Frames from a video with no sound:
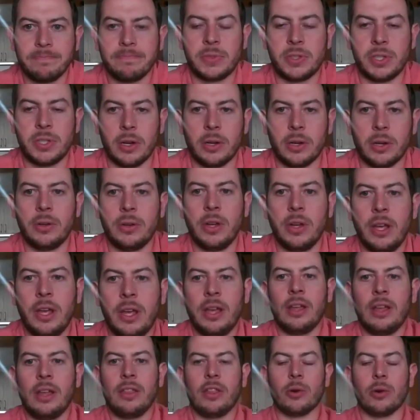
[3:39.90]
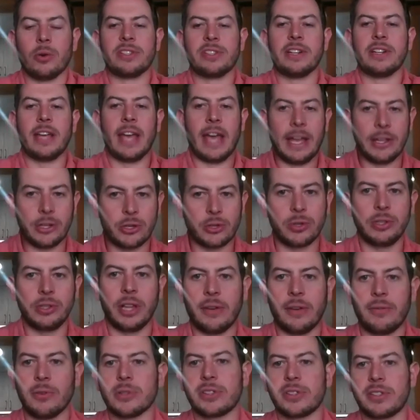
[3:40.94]
So there was an entry
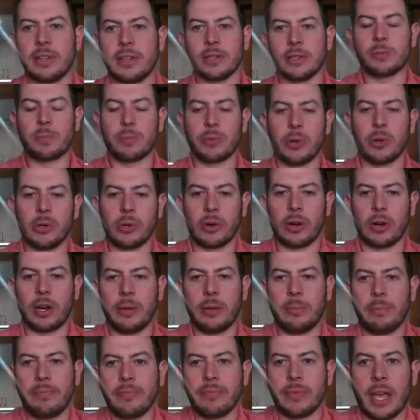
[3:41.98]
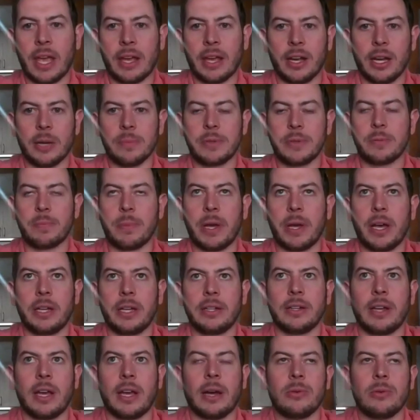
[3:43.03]
level sales program at
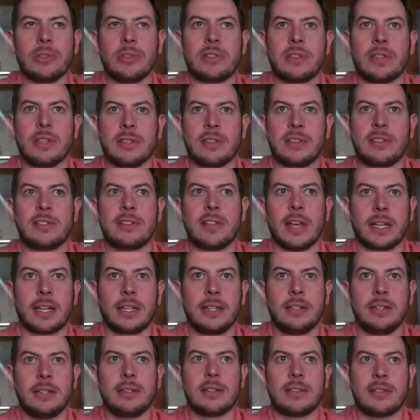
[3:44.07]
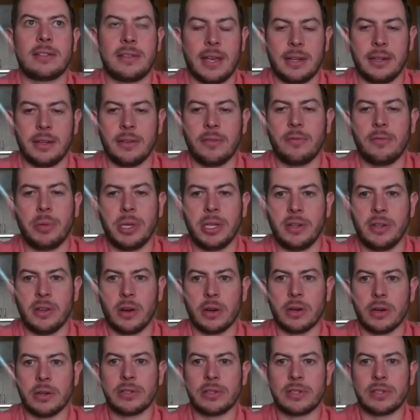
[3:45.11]
HubSpot. I was the second set of
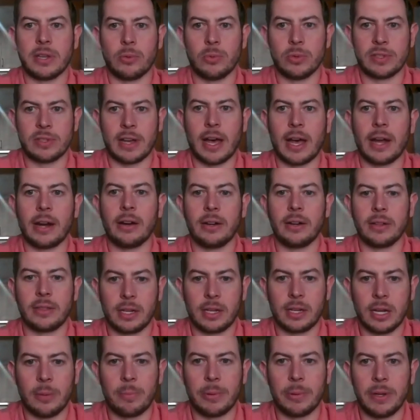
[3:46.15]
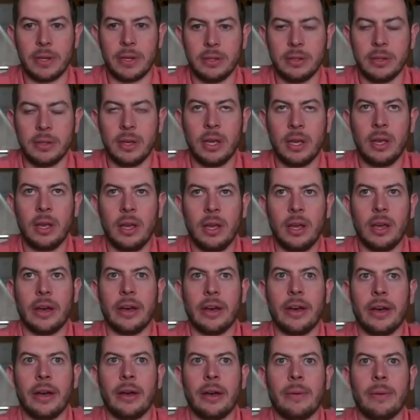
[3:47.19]
BDRs that was hired at the company.
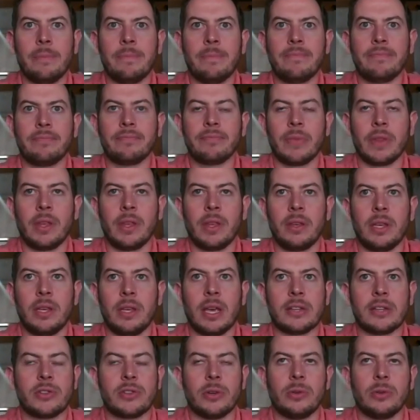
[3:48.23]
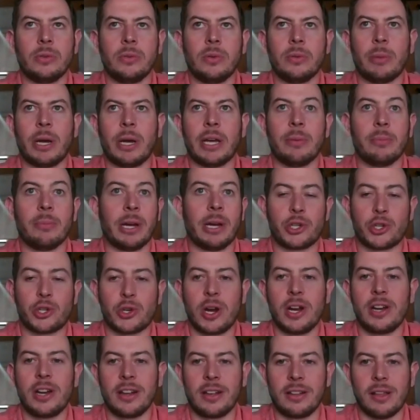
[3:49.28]
Uh-huh. Um, yeah. So my, my
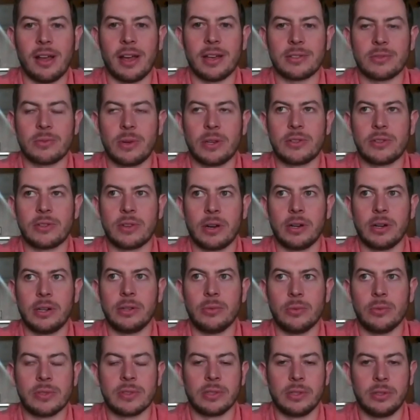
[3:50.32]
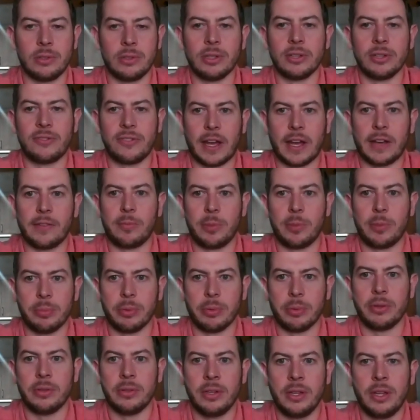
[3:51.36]
training class when I started was literally five
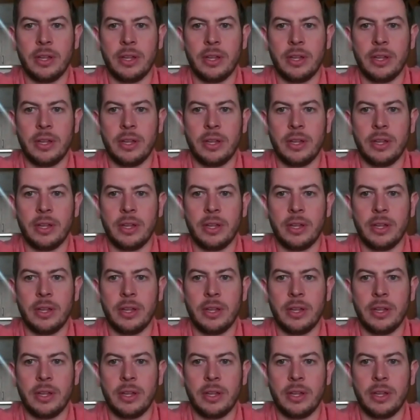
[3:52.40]
people.